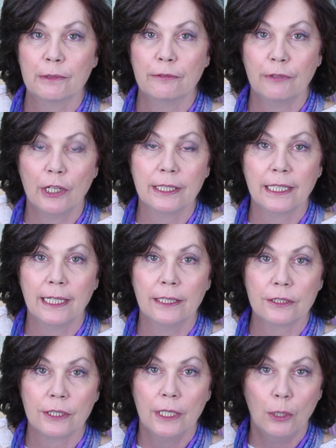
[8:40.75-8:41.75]
to find
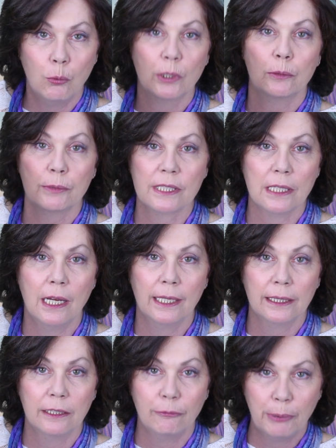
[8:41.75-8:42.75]
out what it was
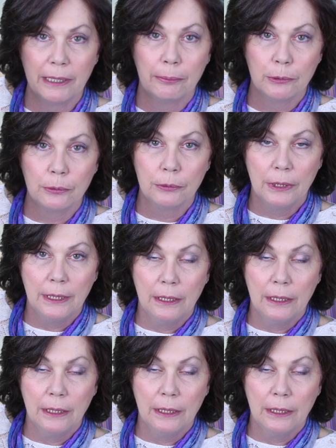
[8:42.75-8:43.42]
like and if people